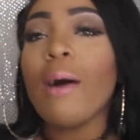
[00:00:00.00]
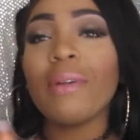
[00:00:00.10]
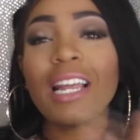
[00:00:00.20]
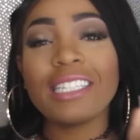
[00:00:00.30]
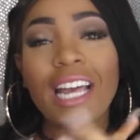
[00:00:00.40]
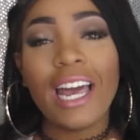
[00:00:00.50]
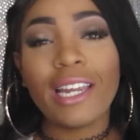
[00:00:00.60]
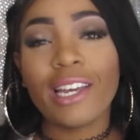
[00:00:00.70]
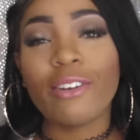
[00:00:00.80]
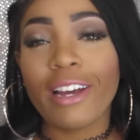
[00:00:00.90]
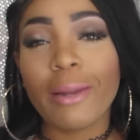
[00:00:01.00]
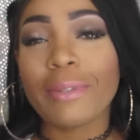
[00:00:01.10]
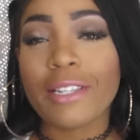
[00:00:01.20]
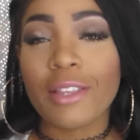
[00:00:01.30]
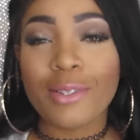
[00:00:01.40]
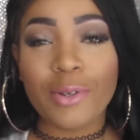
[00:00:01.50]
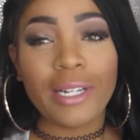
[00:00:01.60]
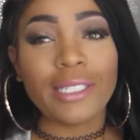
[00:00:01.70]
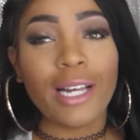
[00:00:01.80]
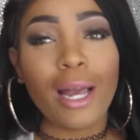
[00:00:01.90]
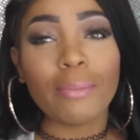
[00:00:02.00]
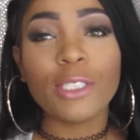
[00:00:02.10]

Well, let's go ahead and get right up into the story time.